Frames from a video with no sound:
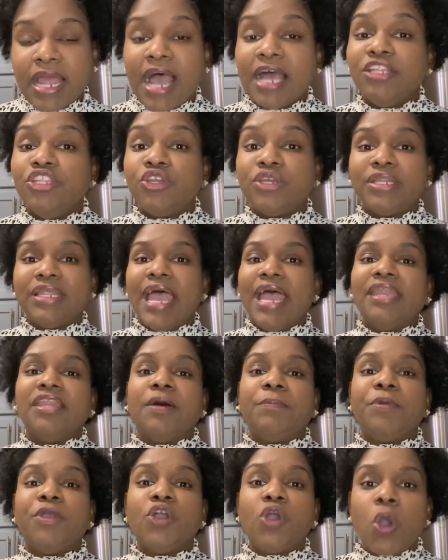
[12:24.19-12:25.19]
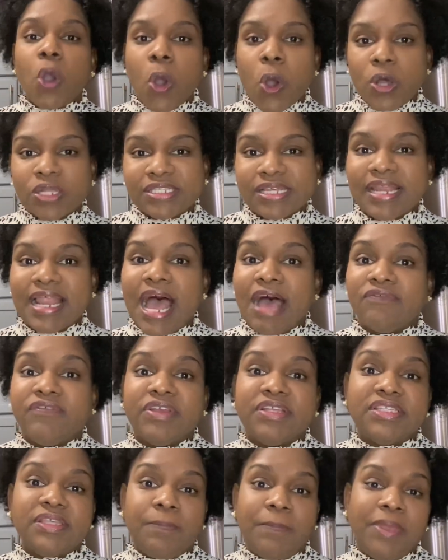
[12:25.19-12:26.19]
And you could end up in court and
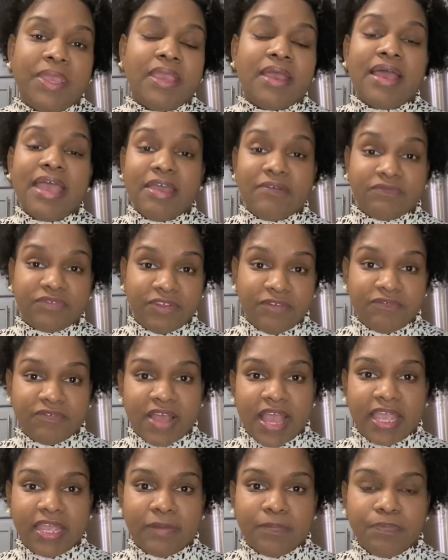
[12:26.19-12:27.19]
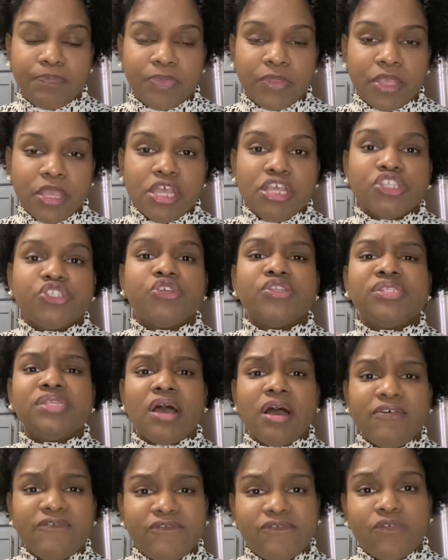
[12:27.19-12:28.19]
having to pay a hefty fine. So
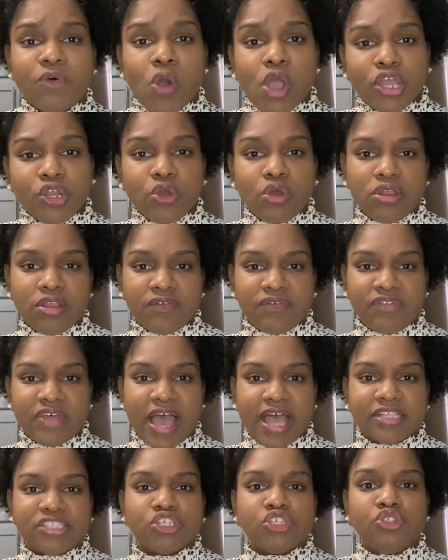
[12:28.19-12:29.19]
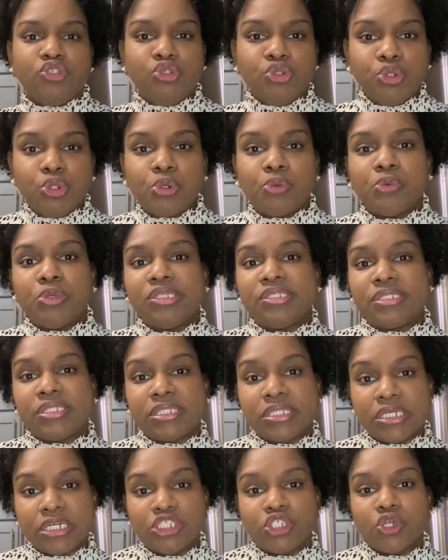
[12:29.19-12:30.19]
to avoid all of that, do
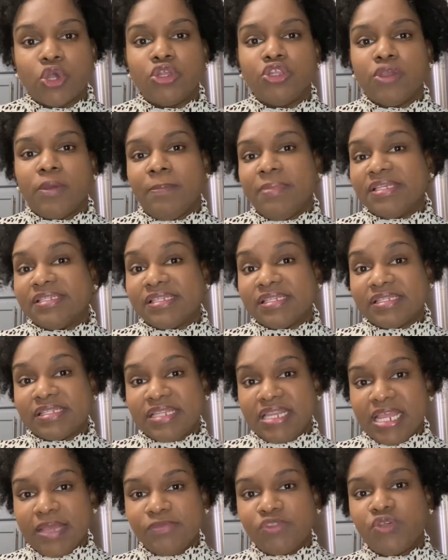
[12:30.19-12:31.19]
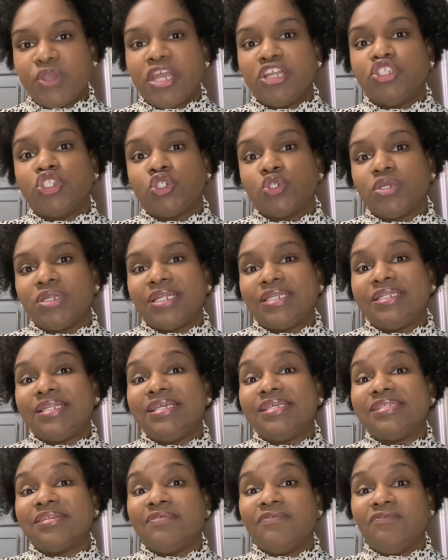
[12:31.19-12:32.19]
research on your business name to ensure that
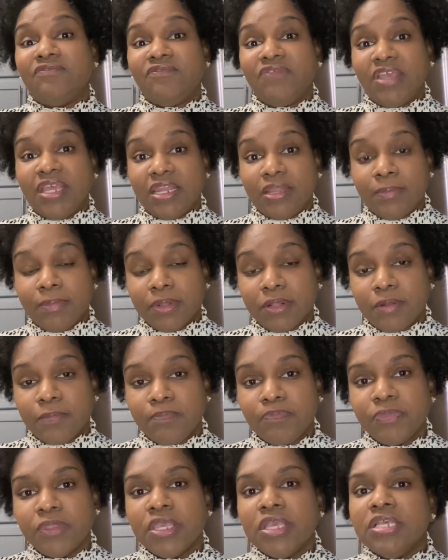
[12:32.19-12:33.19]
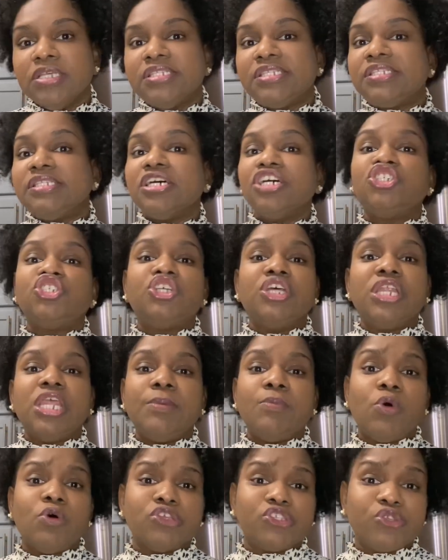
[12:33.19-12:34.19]
it's available. Search the
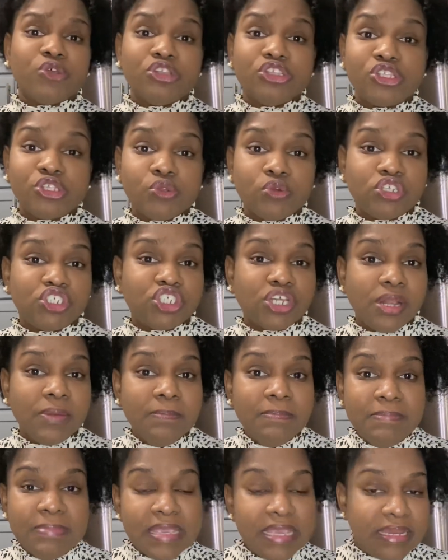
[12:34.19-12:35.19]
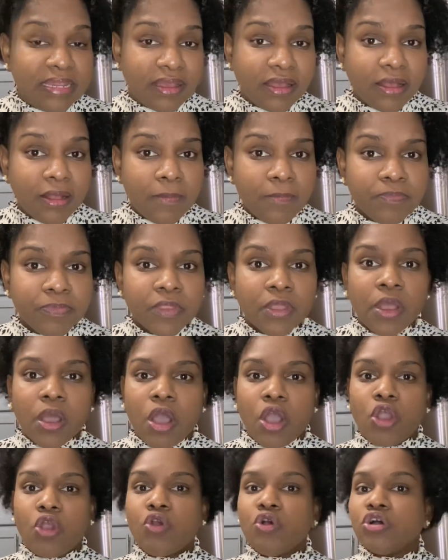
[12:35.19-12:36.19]
name also on social media
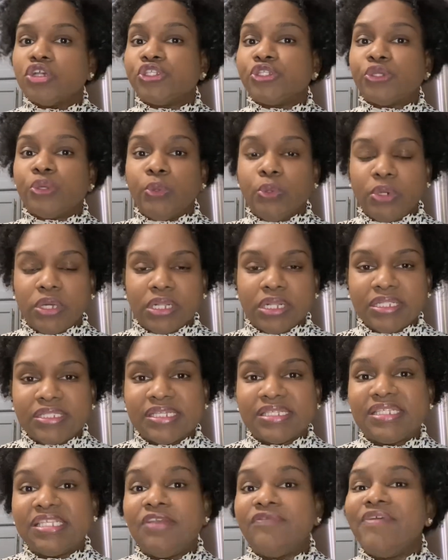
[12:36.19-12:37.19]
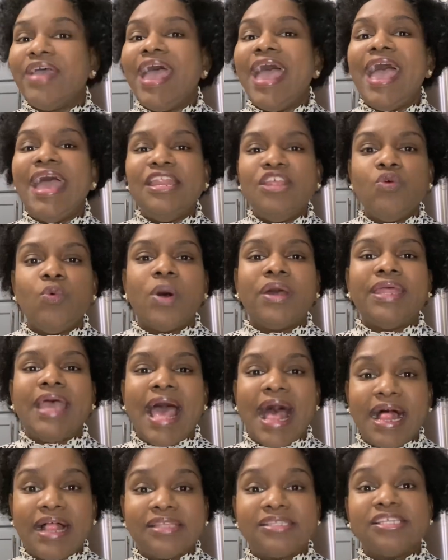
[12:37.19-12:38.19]
across Google to see if anyone
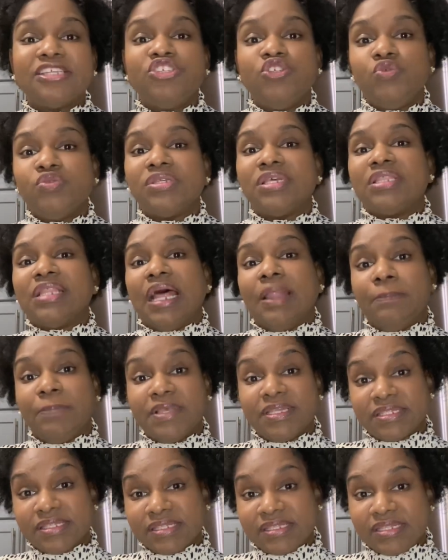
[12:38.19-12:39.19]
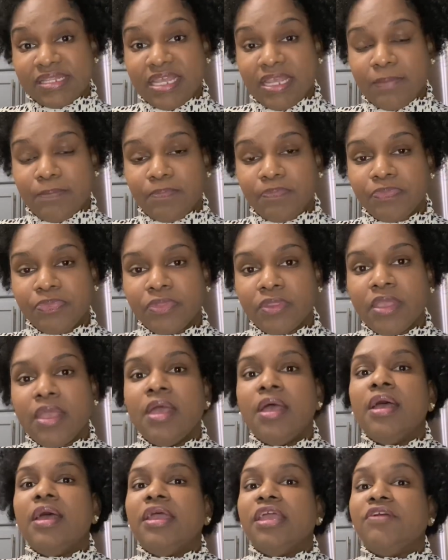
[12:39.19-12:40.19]
else is using that business name.
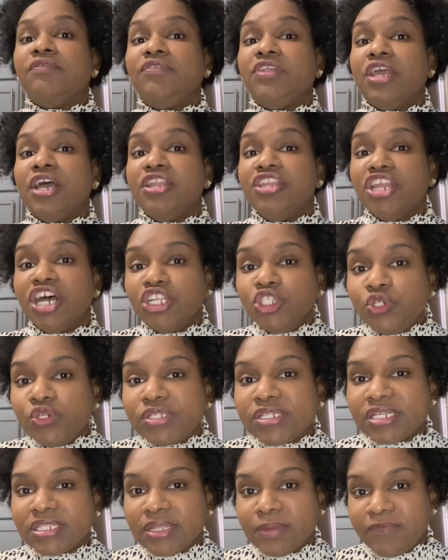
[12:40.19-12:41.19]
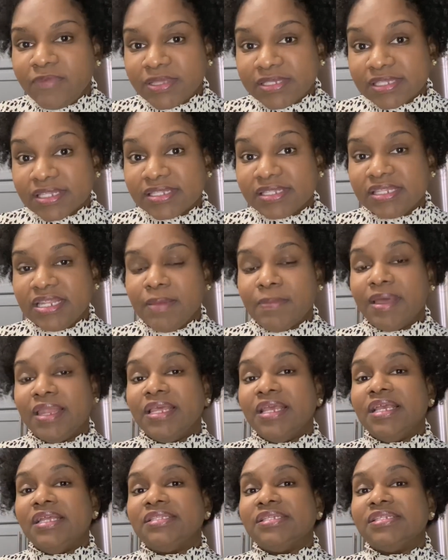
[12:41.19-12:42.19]
If they are not using the business name and
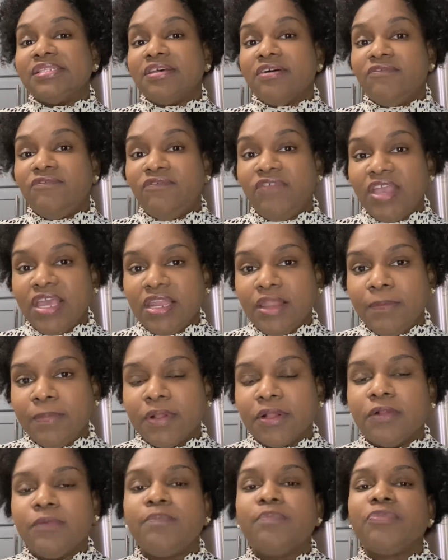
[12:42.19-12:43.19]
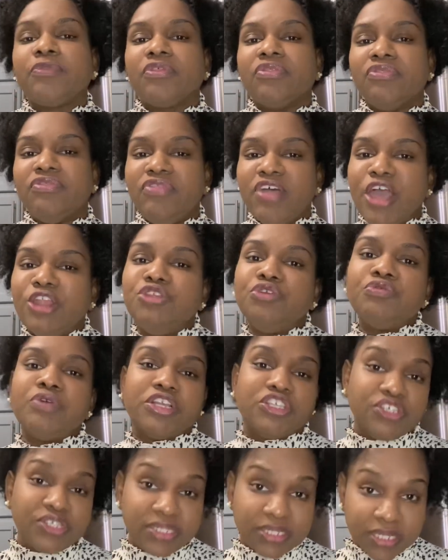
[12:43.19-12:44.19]
it is available, then you
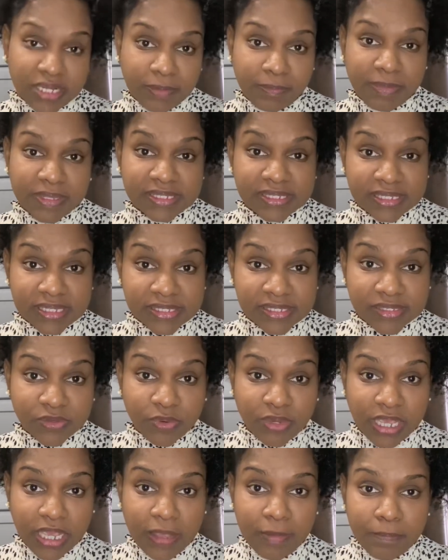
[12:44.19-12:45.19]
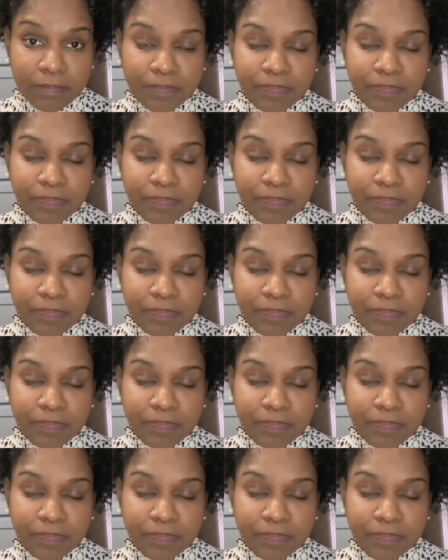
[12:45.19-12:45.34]
register the business, okay?